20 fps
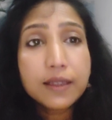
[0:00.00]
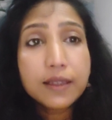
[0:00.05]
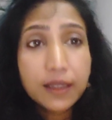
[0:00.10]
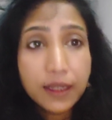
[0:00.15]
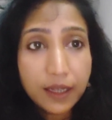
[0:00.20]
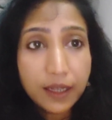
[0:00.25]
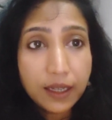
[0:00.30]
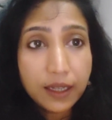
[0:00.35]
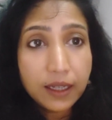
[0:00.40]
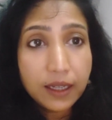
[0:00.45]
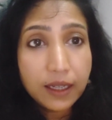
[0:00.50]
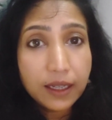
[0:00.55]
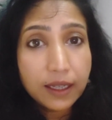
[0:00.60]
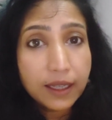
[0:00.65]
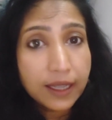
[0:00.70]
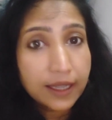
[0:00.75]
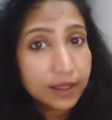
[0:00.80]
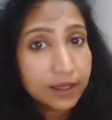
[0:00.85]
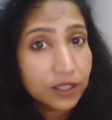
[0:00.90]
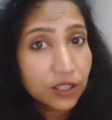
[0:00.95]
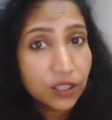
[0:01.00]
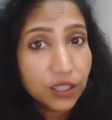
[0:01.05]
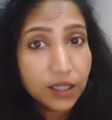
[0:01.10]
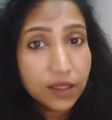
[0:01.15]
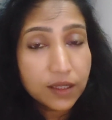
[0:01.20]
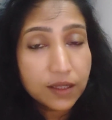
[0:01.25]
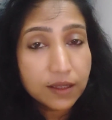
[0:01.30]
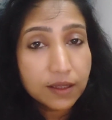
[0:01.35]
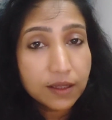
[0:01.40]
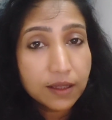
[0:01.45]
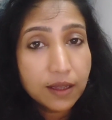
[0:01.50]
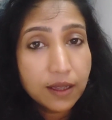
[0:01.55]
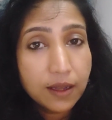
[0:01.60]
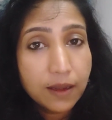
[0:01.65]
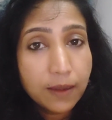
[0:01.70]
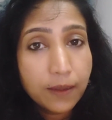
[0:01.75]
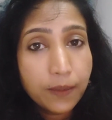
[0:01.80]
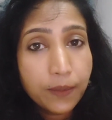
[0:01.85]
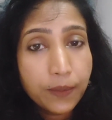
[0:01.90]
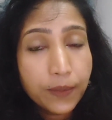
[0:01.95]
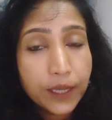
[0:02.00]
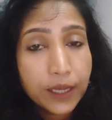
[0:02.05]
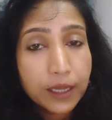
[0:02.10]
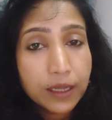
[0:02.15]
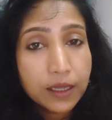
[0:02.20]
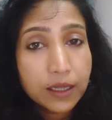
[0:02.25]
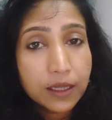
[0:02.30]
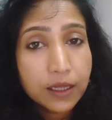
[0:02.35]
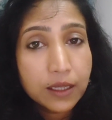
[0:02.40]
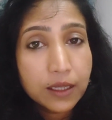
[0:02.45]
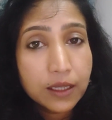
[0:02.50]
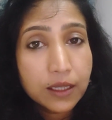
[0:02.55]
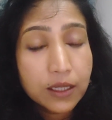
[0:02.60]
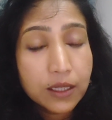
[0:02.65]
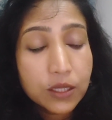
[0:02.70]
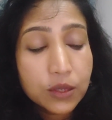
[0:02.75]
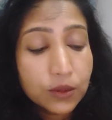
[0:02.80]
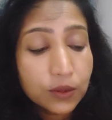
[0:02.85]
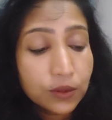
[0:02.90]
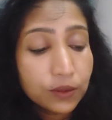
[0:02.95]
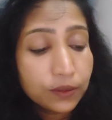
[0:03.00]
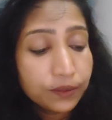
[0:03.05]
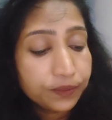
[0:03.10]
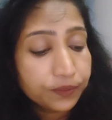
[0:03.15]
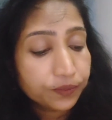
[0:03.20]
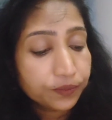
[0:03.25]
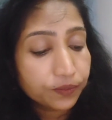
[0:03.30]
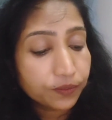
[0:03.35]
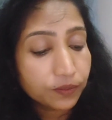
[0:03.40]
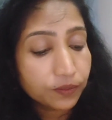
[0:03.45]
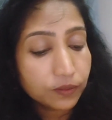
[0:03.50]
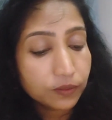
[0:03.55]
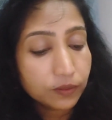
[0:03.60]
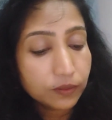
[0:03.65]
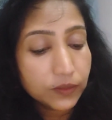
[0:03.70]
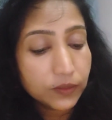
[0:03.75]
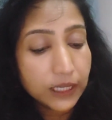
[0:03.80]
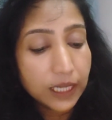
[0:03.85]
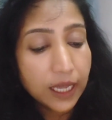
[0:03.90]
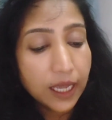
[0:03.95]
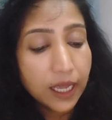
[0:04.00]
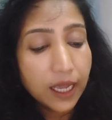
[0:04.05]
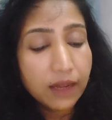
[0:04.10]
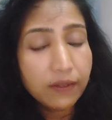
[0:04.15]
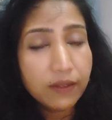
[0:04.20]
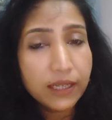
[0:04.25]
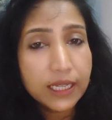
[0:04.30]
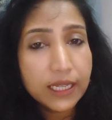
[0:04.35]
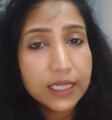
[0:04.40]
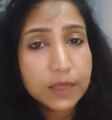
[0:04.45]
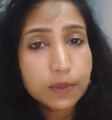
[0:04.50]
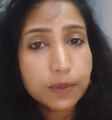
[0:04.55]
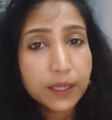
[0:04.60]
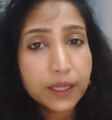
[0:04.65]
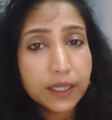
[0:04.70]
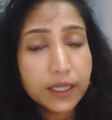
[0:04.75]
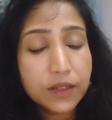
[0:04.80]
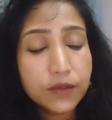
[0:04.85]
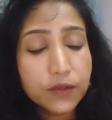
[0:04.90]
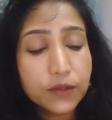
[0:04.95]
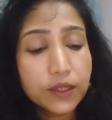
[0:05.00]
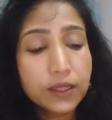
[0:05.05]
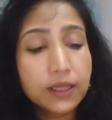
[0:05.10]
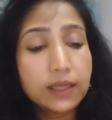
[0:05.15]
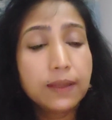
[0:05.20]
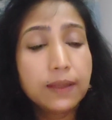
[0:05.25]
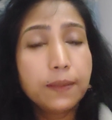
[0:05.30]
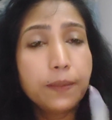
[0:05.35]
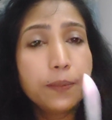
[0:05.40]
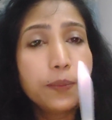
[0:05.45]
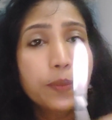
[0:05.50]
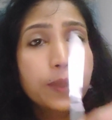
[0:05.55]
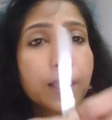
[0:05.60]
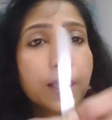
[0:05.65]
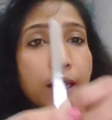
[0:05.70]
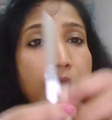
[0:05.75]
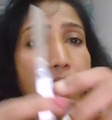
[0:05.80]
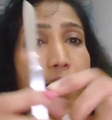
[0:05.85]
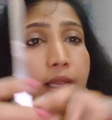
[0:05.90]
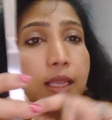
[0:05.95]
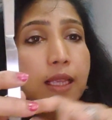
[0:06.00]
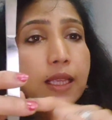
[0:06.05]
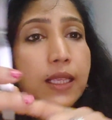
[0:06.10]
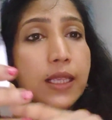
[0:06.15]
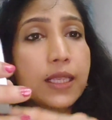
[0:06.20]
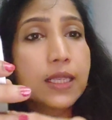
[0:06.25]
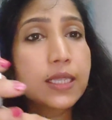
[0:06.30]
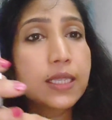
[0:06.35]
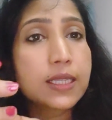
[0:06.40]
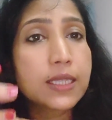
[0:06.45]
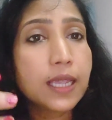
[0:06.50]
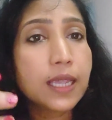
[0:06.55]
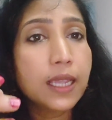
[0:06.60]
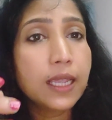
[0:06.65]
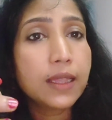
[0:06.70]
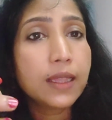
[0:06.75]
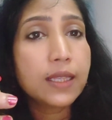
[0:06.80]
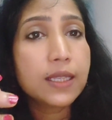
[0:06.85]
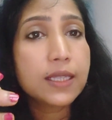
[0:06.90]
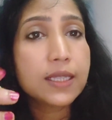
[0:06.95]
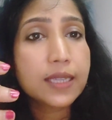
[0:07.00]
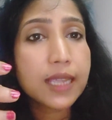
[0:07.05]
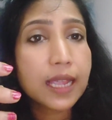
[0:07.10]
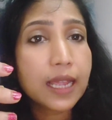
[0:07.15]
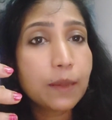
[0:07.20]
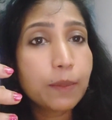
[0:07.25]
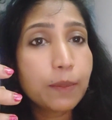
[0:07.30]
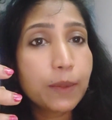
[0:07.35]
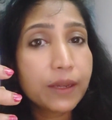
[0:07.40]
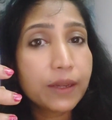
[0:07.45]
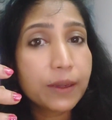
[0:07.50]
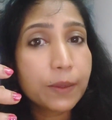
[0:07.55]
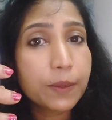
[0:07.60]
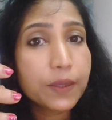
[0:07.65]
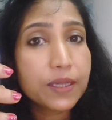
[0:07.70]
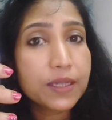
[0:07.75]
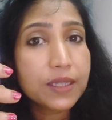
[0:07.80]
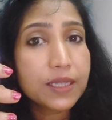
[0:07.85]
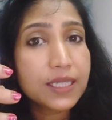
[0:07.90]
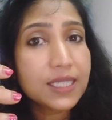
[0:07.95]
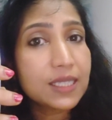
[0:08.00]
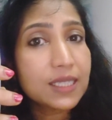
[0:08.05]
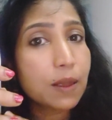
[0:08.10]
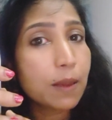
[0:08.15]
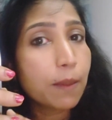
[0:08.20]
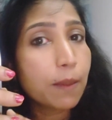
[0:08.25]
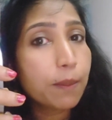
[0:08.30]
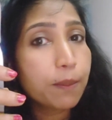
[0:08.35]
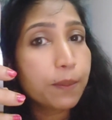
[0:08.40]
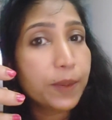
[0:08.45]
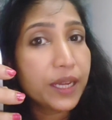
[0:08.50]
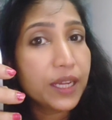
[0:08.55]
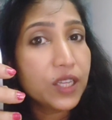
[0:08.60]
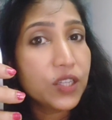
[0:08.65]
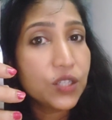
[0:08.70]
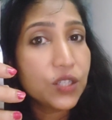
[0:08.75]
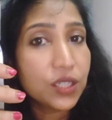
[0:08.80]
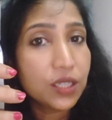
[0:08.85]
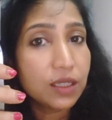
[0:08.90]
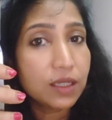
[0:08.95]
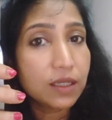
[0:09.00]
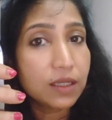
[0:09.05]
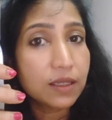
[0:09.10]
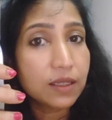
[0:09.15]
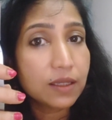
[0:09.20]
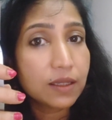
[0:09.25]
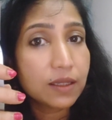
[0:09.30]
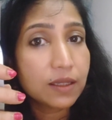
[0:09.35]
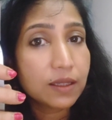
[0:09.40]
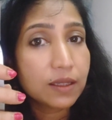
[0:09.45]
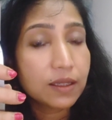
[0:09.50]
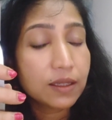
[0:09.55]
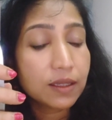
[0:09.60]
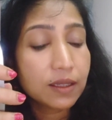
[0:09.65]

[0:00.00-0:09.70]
green in that condition. So, I will explain it further. Say the scalpel represents P gene.